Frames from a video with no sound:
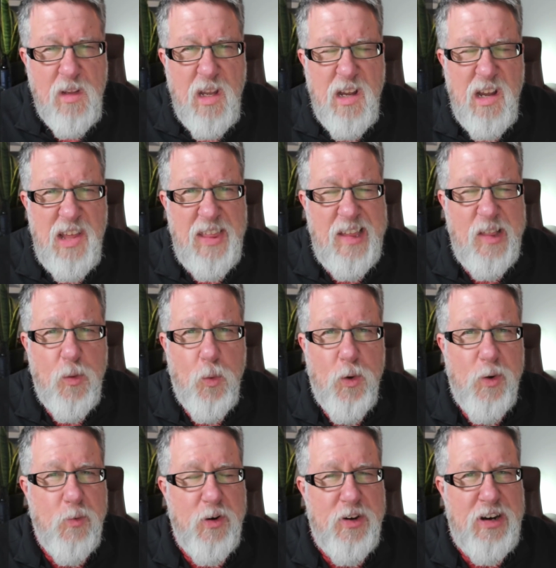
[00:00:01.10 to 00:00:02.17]
I think the
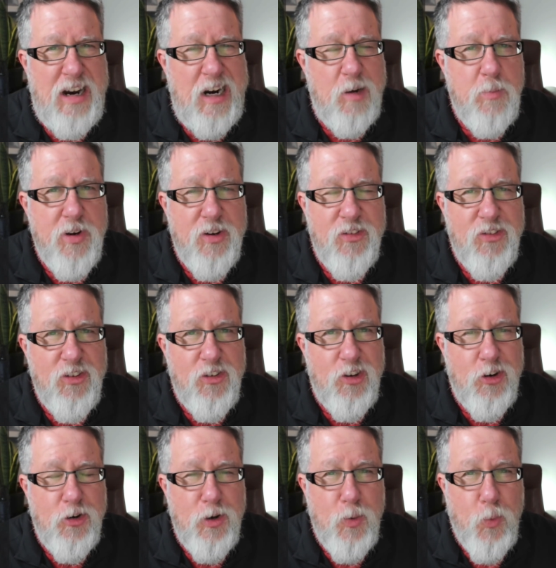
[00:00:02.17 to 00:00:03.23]
word retirement is a
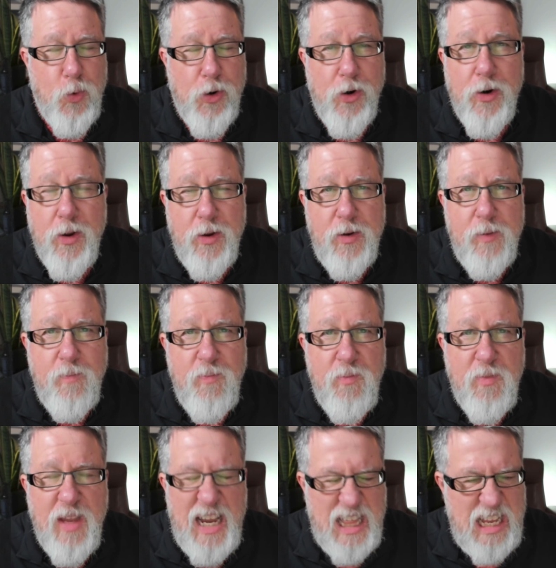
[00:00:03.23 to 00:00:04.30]
dirty word.
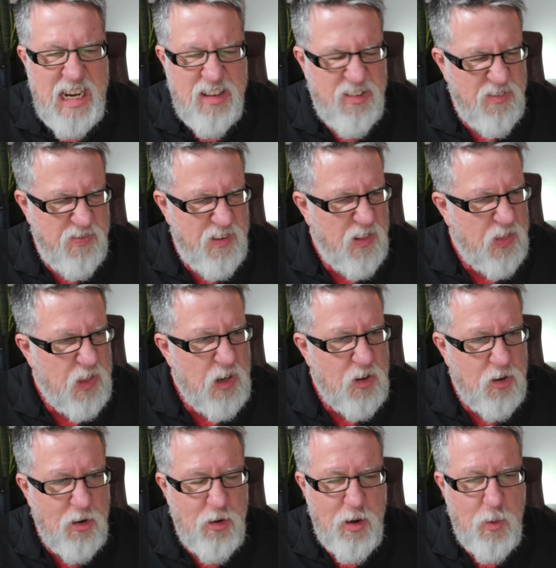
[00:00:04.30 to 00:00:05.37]
I think it's a filthy,
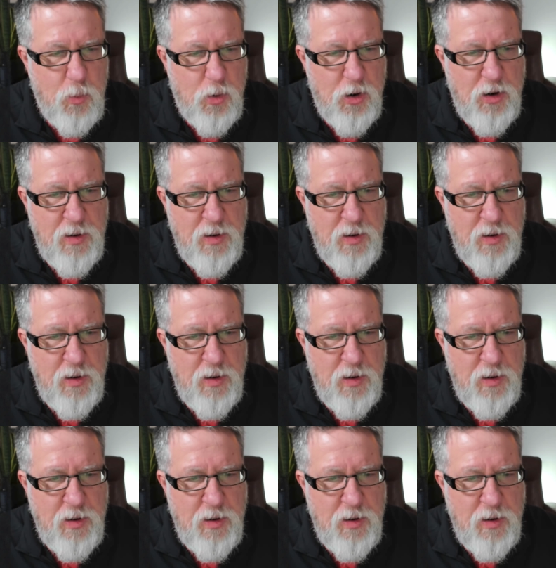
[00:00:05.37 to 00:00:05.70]
dirty word.